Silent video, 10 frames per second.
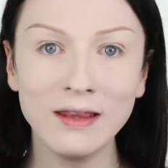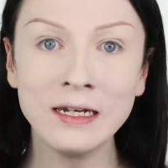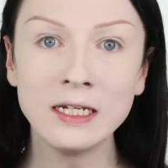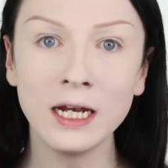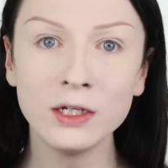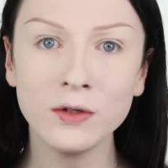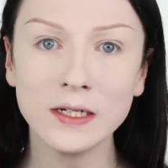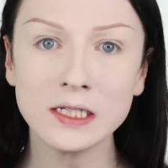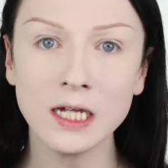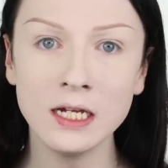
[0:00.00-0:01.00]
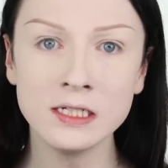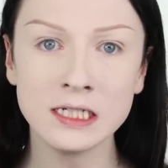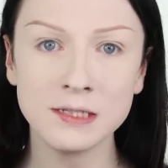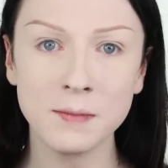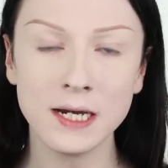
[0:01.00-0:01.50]
I then colour corrected
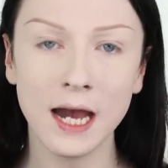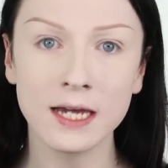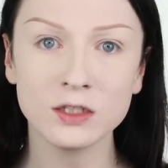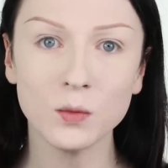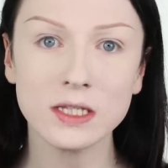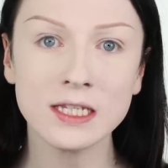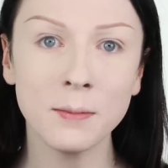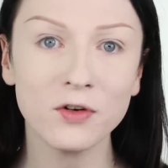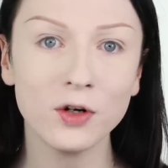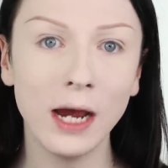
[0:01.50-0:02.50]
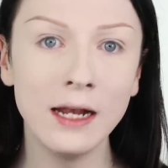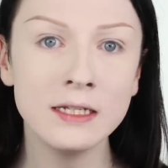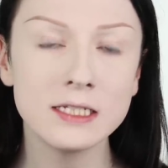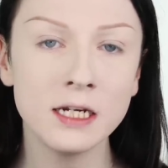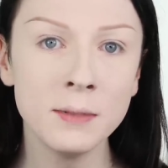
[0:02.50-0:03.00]
underneath my eyes with some of
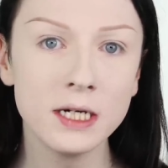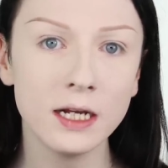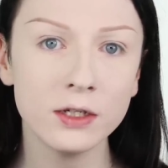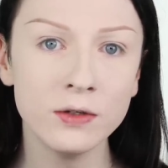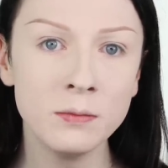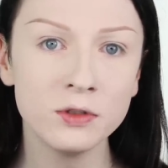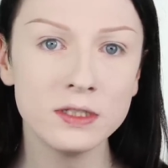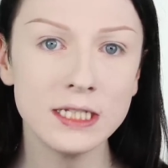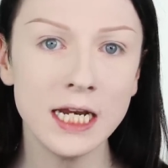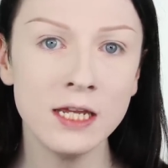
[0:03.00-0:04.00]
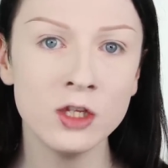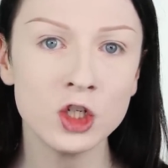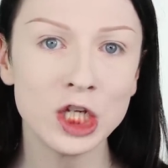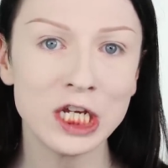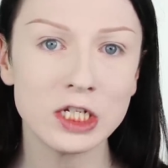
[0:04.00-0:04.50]
Kryolan's Dermacolor Cream Concealer in the
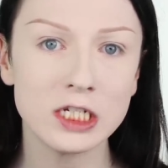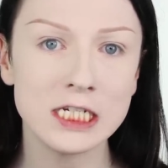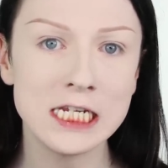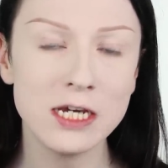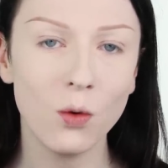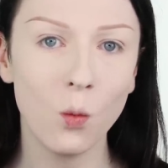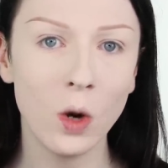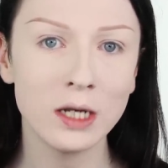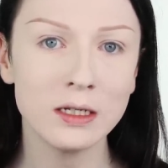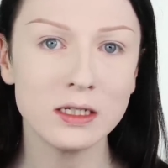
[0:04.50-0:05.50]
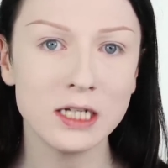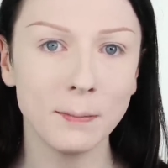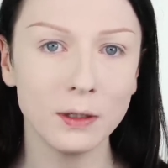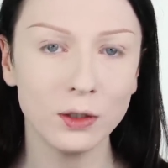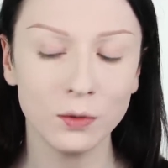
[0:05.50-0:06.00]
shade
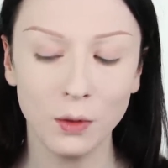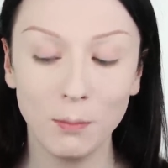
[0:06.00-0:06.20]
D1W.